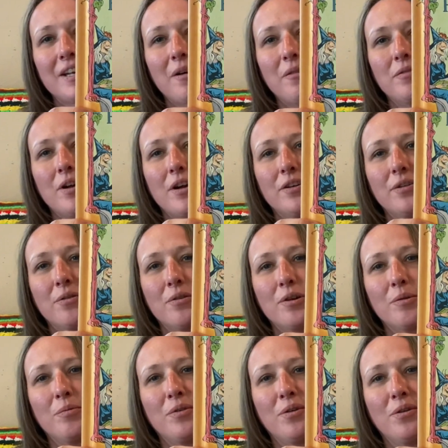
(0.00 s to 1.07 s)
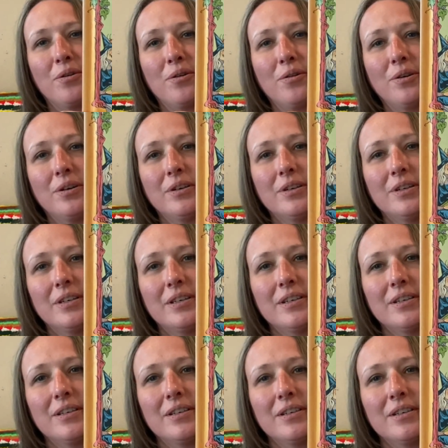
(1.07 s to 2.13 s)
How adorable.
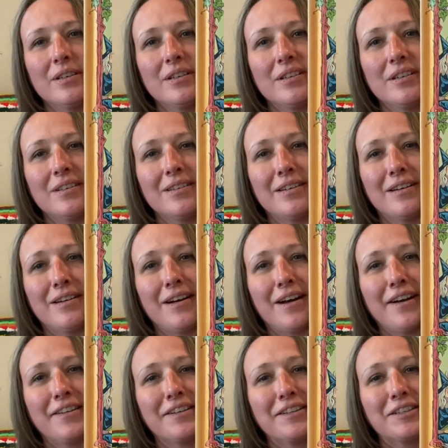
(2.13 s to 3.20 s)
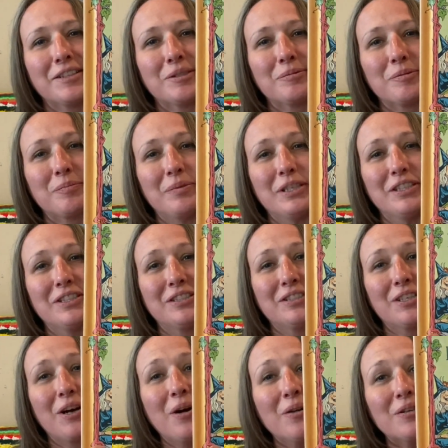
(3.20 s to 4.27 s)
I thought this would be
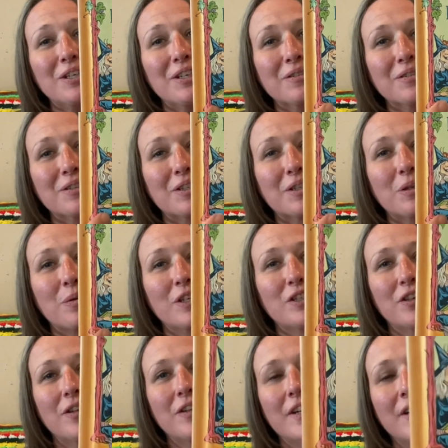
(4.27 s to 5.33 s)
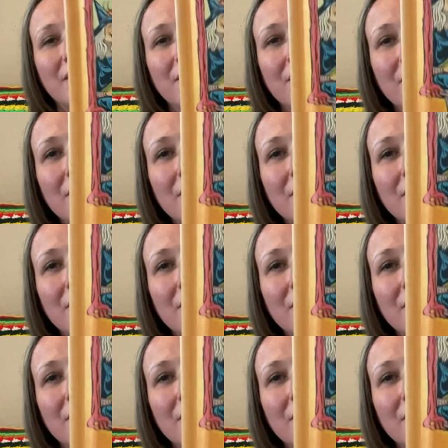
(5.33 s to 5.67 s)
so cute. Look at the witch on there.